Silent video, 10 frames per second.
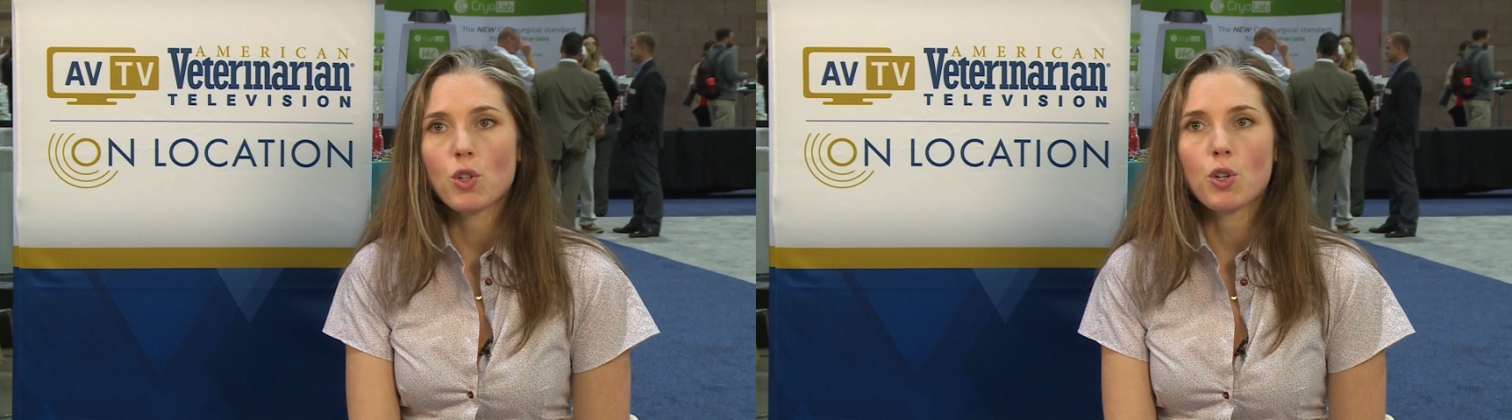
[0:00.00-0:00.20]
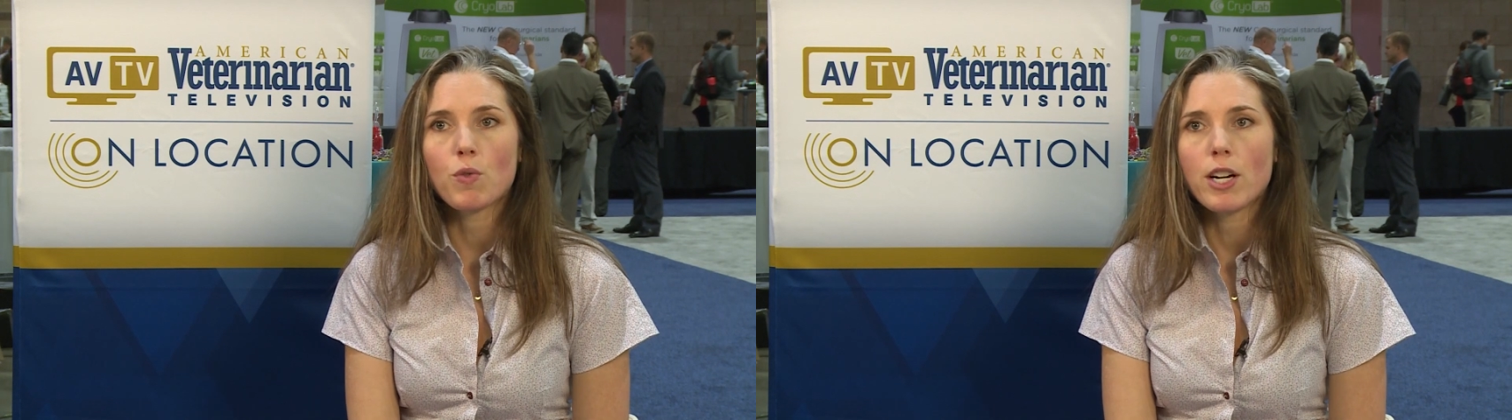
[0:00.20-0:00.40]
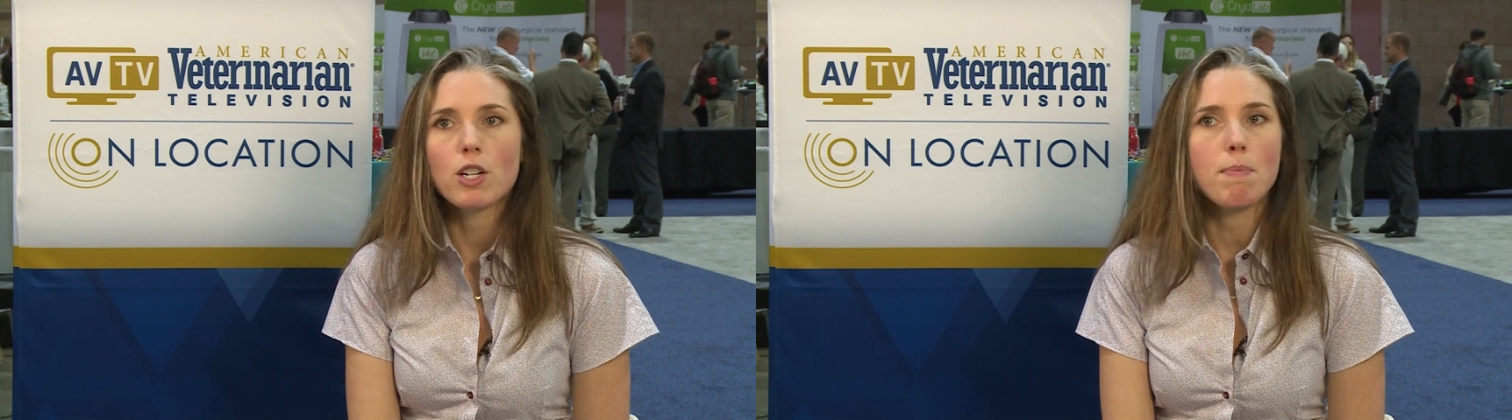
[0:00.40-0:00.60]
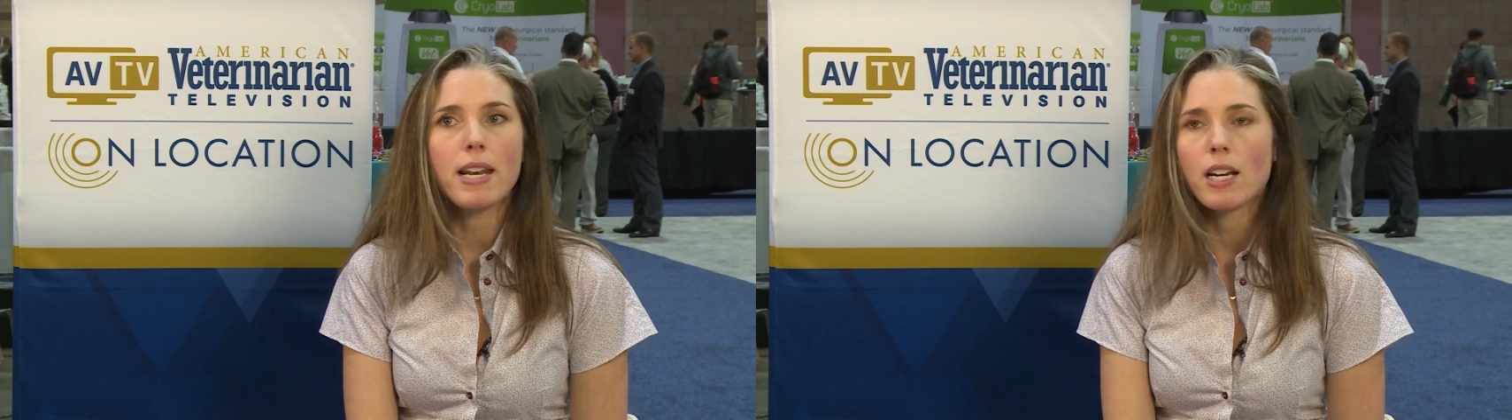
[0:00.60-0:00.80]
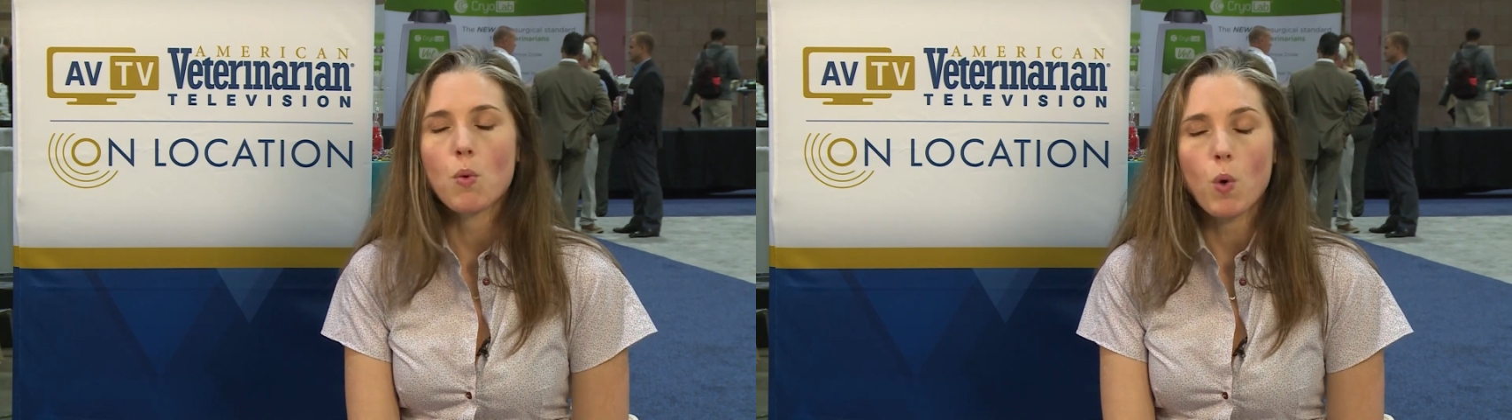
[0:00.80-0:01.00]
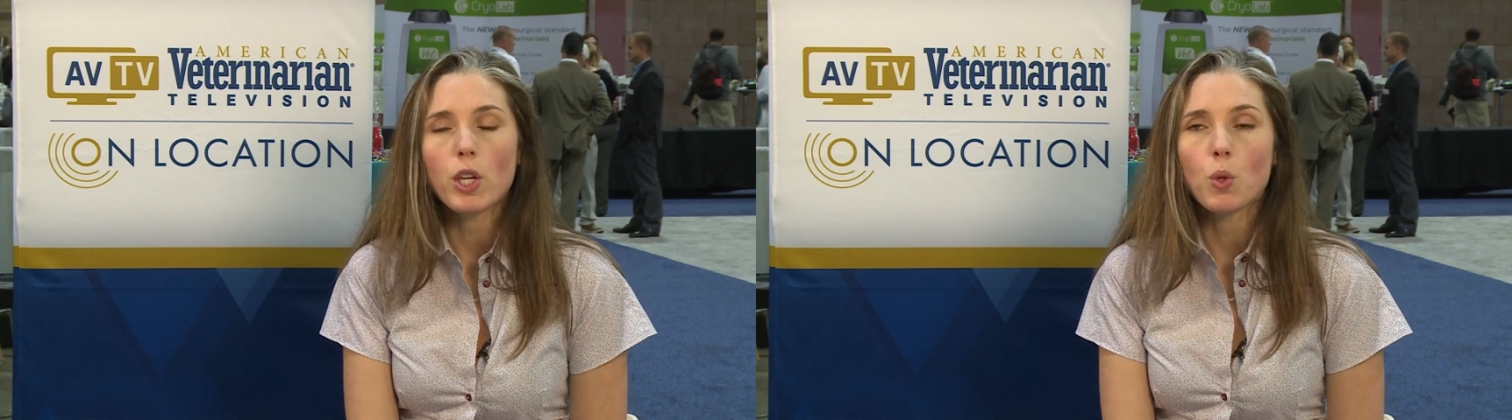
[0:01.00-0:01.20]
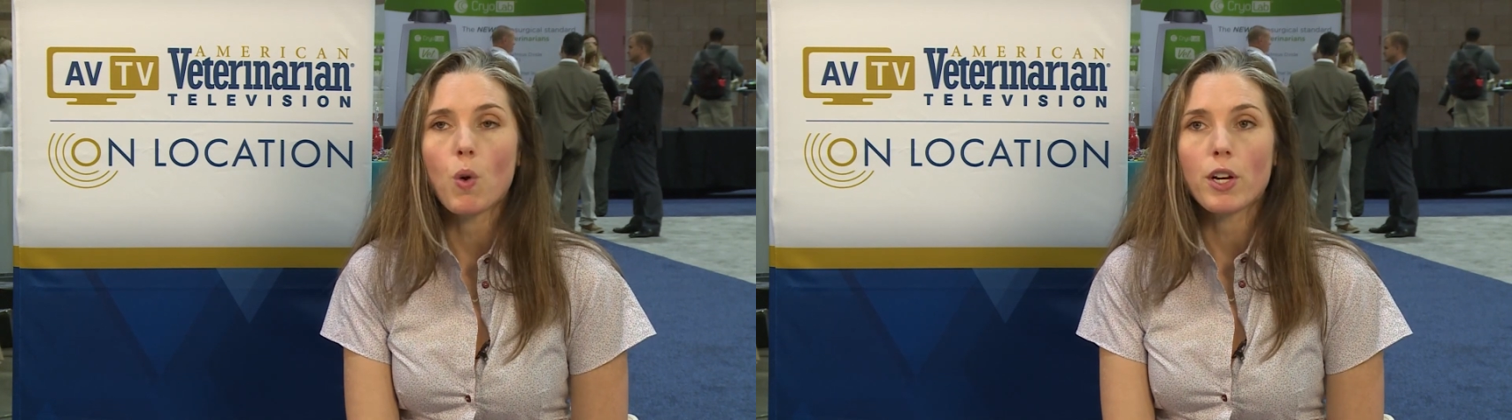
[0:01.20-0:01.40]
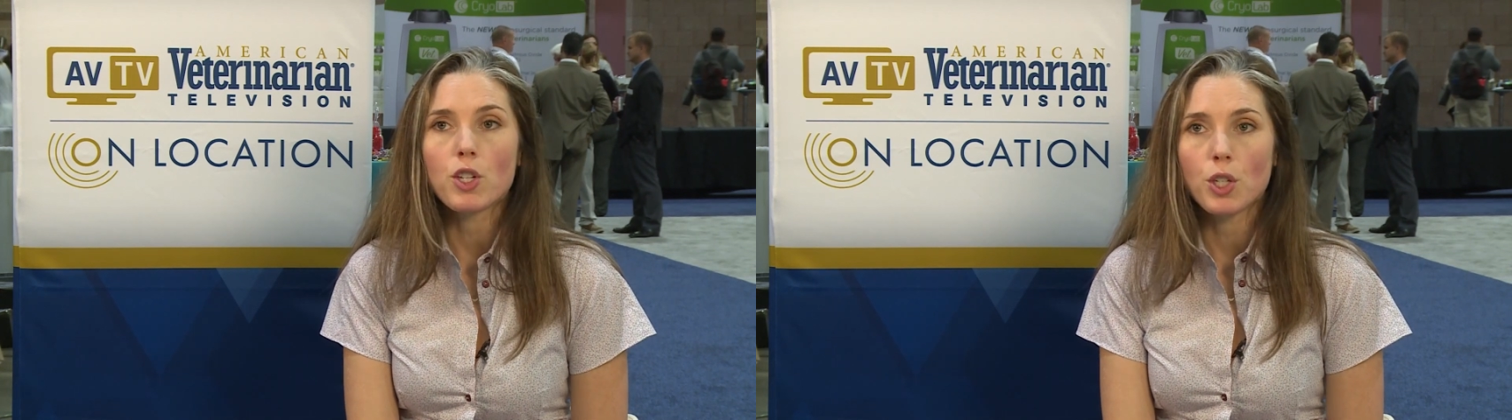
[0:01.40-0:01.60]
your career depending on what you
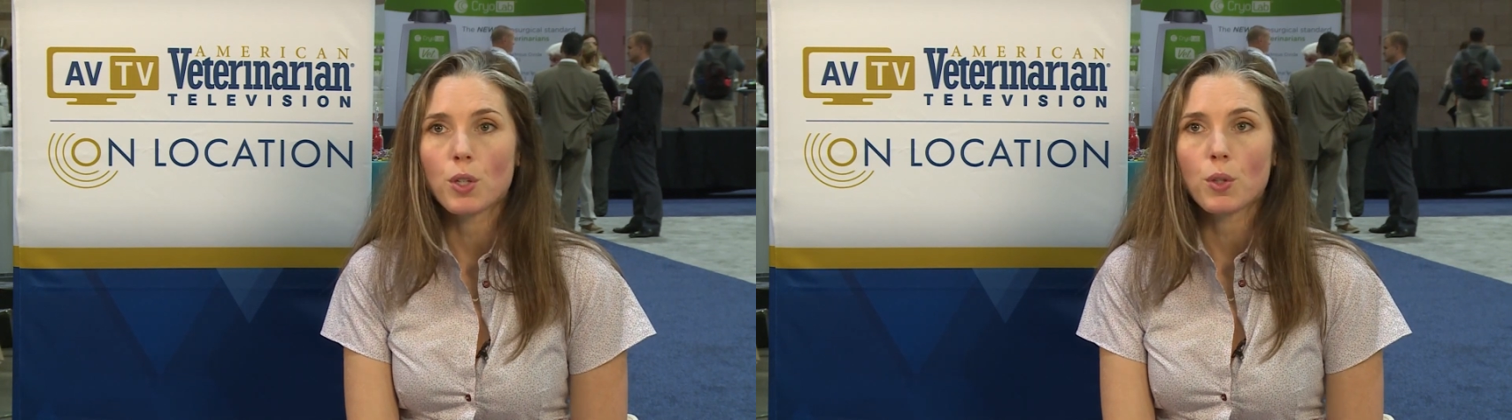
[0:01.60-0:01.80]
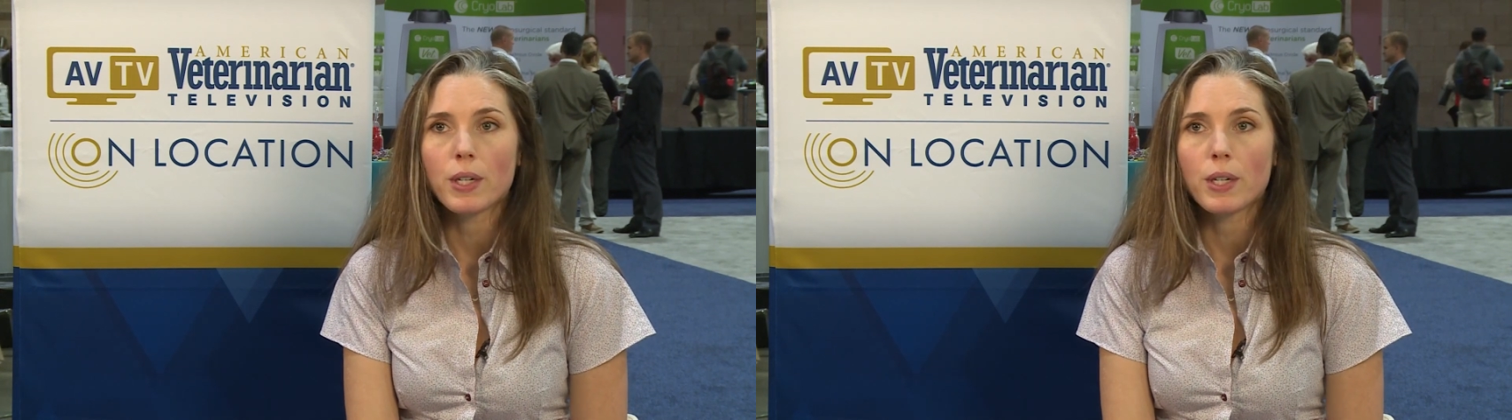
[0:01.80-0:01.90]
want to do.